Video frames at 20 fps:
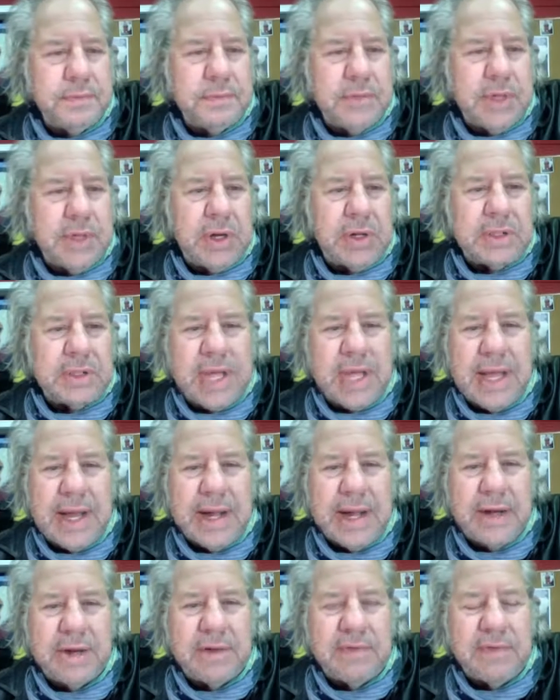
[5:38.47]
are
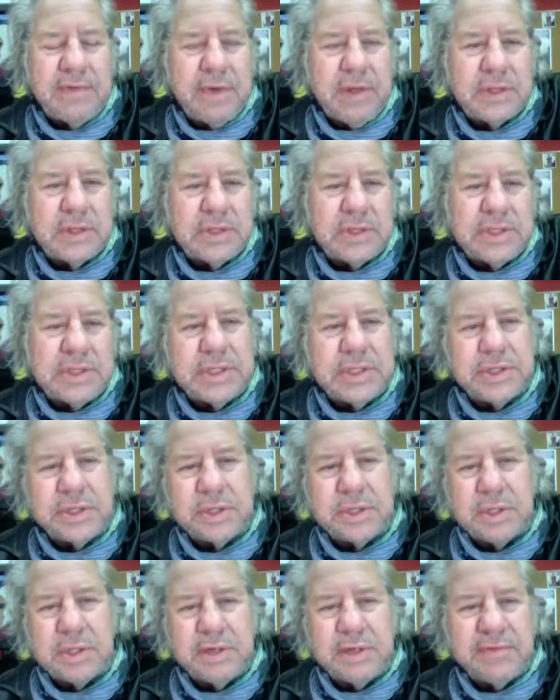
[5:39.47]
tired of all this
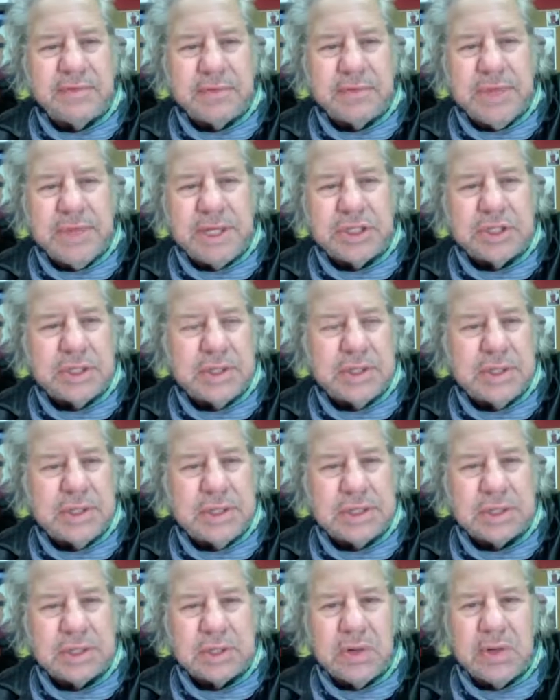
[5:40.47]
digital information
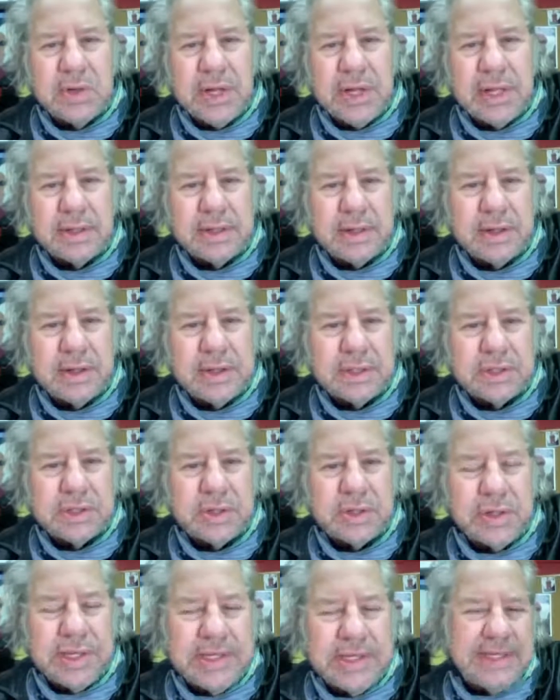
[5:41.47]
that's going out there that's
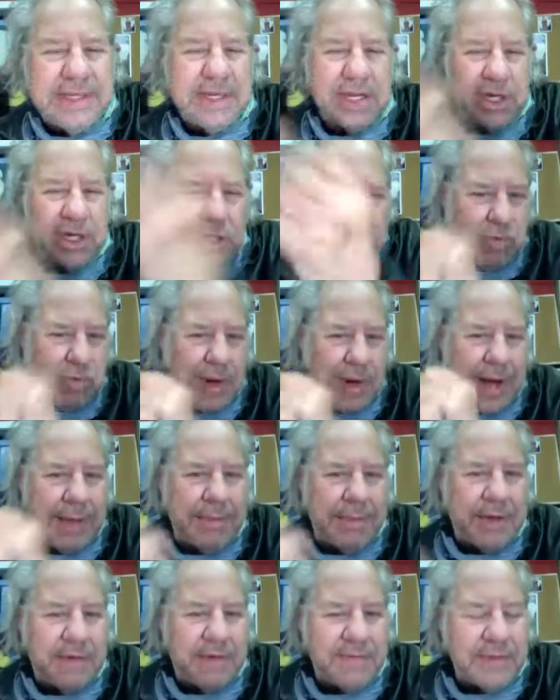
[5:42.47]
so easy to
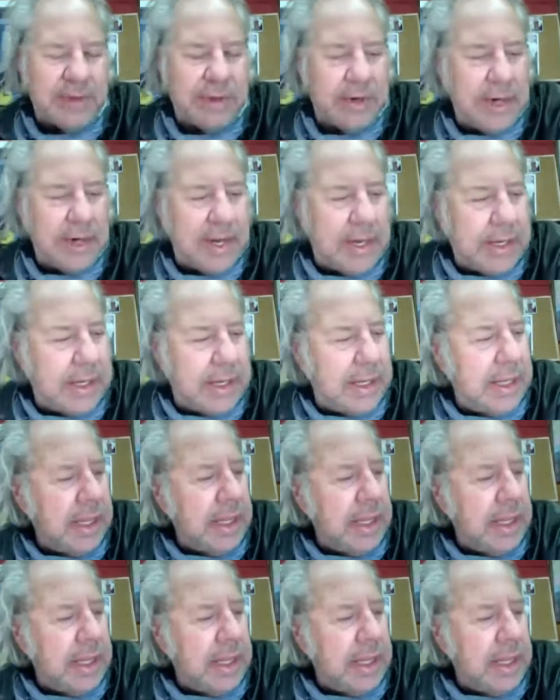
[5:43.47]
grab off the internet,